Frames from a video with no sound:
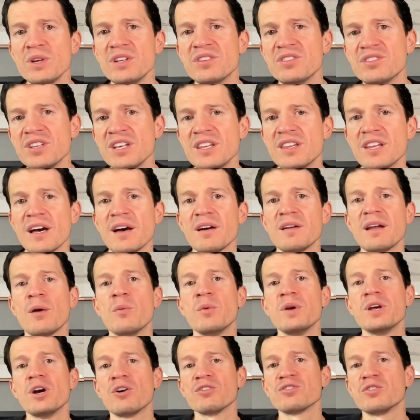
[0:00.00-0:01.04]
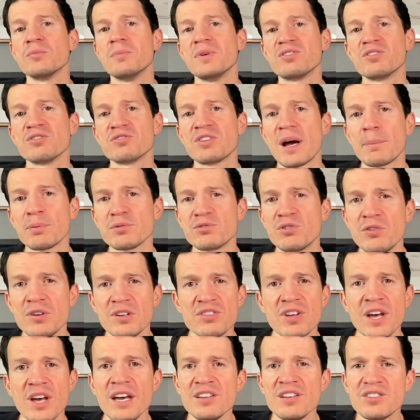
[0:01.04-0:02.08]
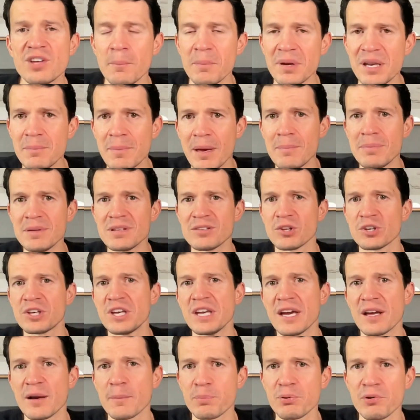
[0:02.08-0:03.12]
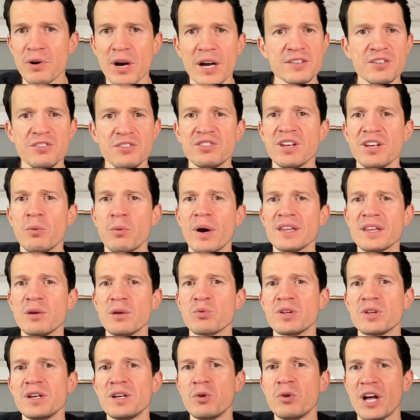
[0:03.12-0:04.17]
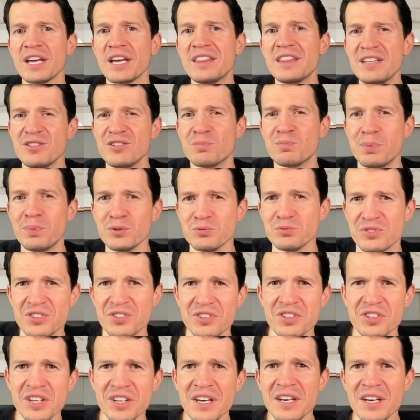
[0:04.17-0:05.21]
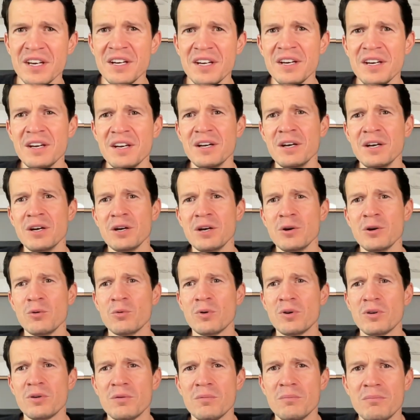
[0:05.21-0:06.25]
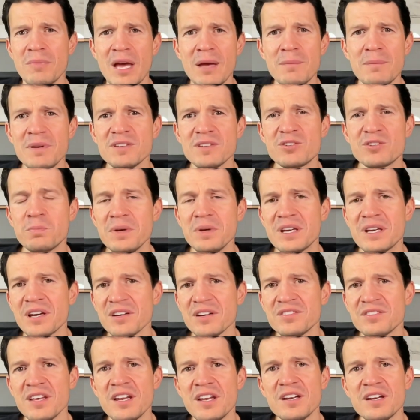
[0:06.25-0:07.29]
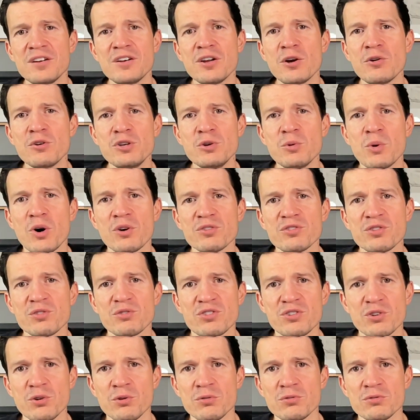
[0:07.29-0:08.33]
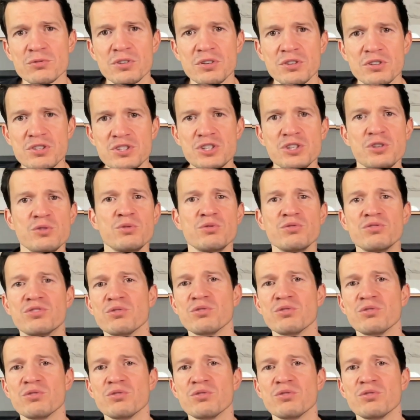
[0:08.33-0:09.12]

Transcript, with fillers: see that and we also miss those opportunities. Somebody may be looking at a product and you say, wow, they really like these boots. Well, maybe it's because they didn't know you also sold shoes or